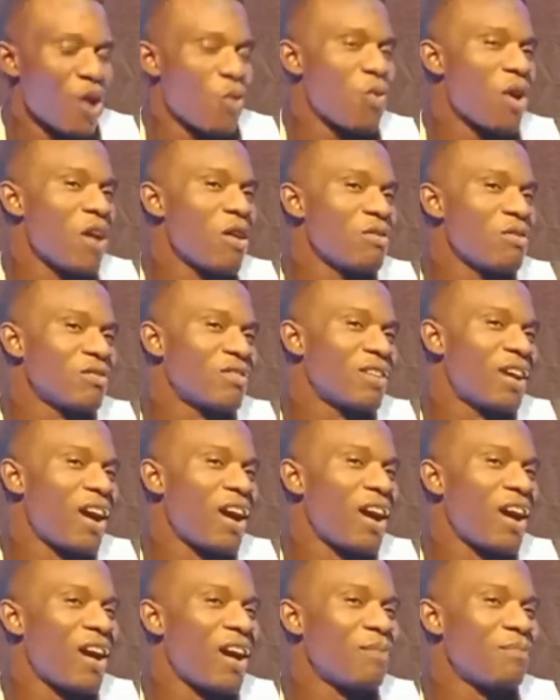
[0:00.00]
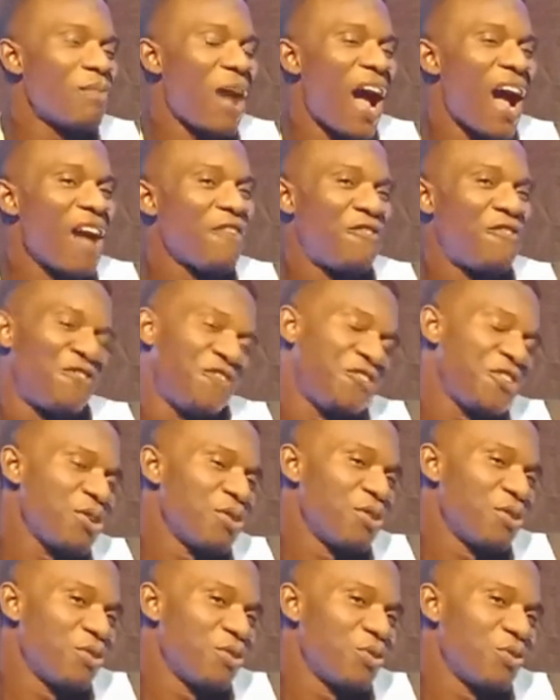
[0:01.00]
Well, I
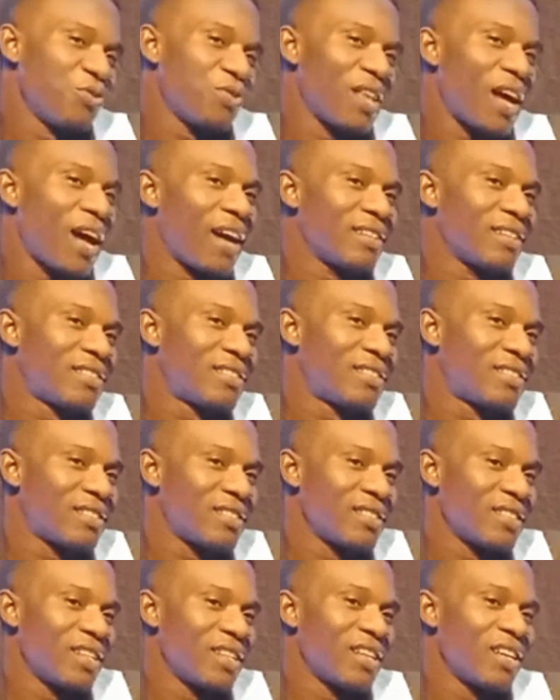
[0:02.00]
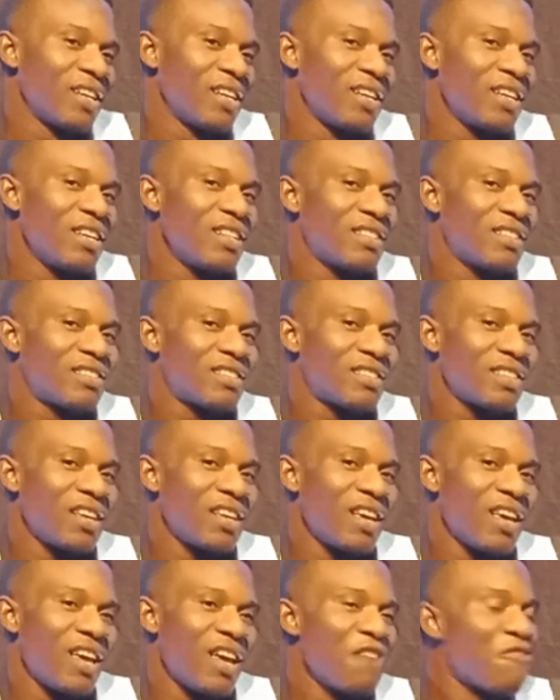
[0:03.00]
feel that it's
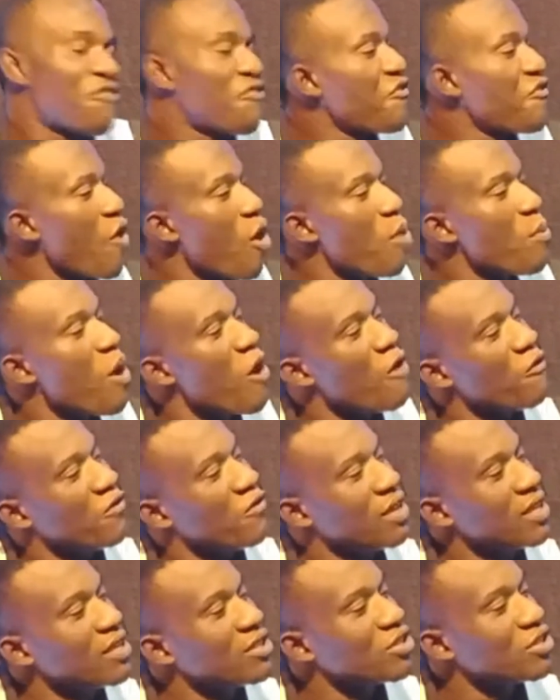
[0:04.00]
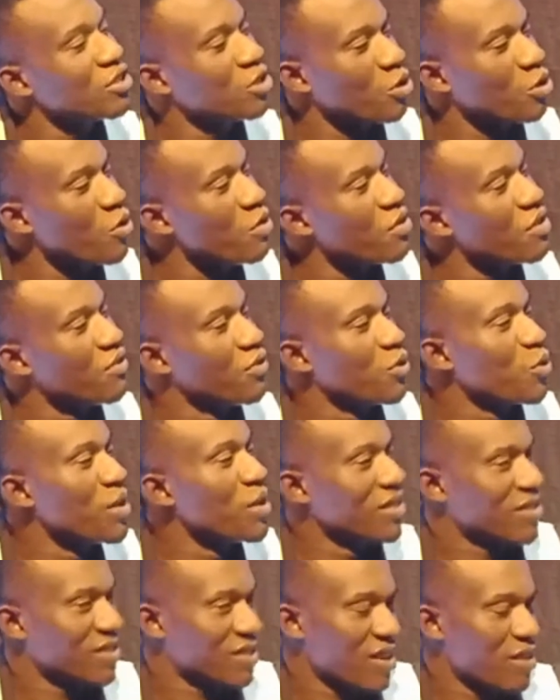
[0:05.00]
a form of literature review
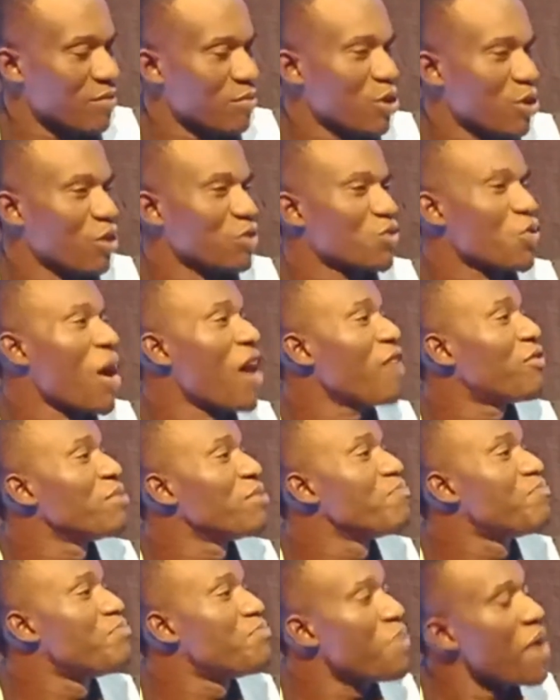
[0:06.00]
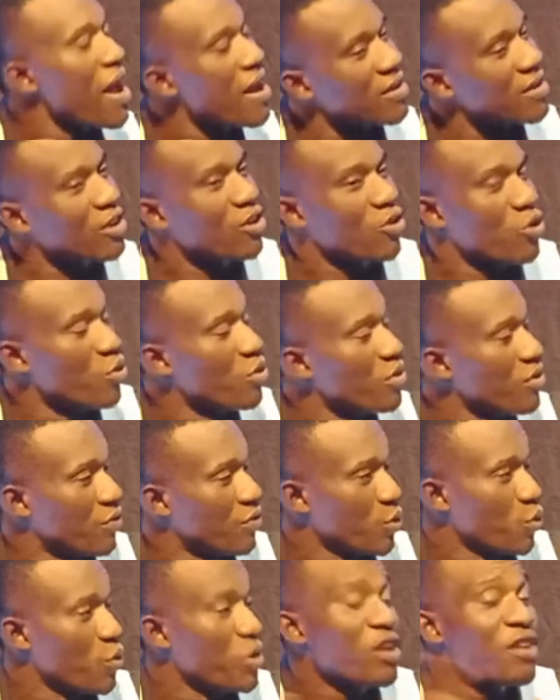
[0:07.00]
itself because we have empirical
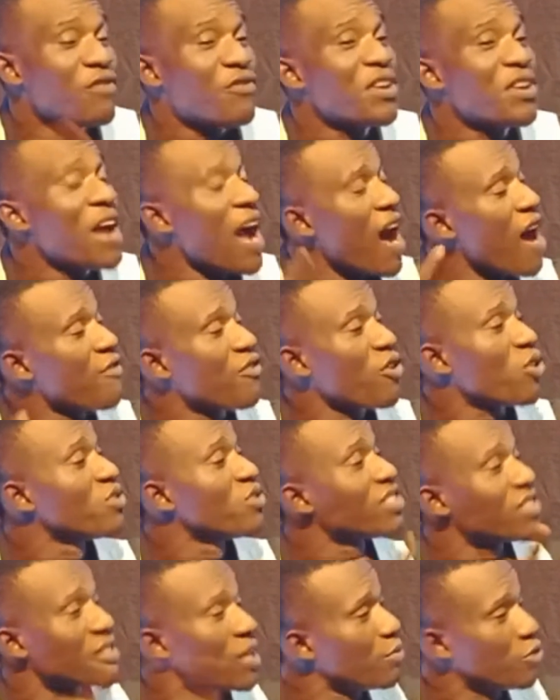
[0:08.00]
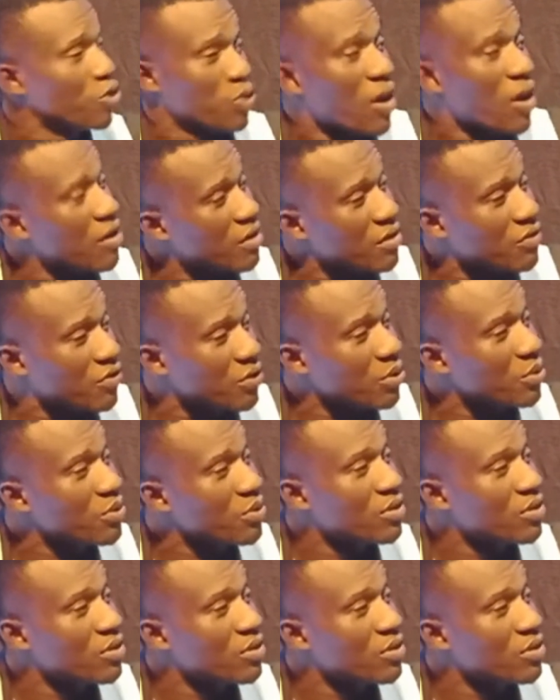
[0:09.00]
review. We even have conceptual review.